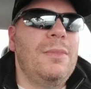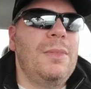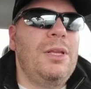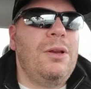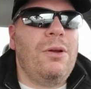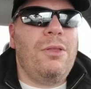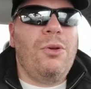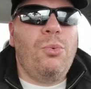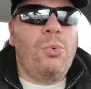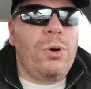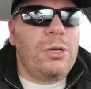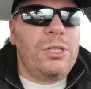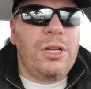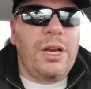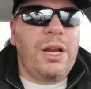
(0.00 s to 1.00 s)
you know, the
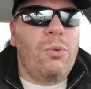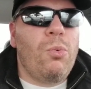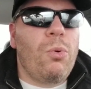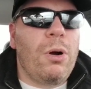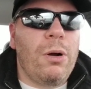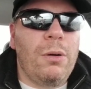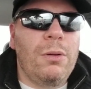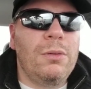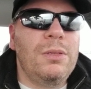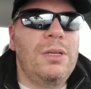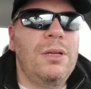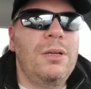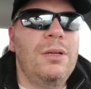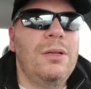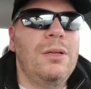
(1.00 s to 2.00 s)
Wizarding World